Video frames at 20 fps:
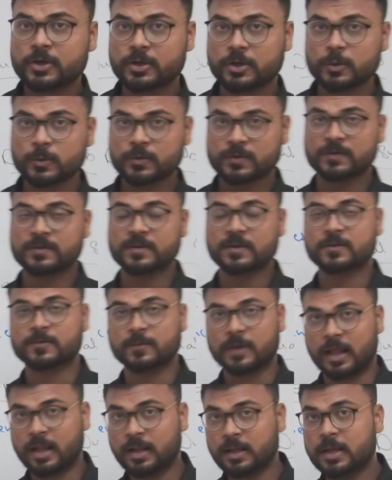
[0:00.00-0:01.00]
uses as
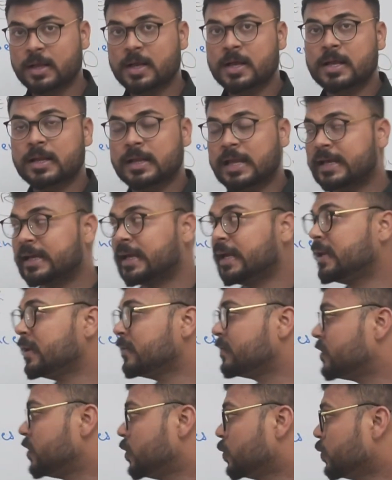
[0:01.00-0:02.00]
well. Like it
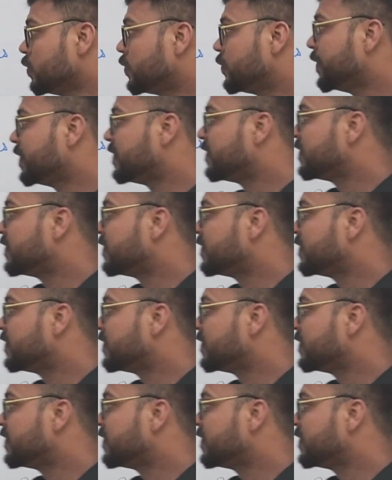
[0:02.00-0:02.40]
is used with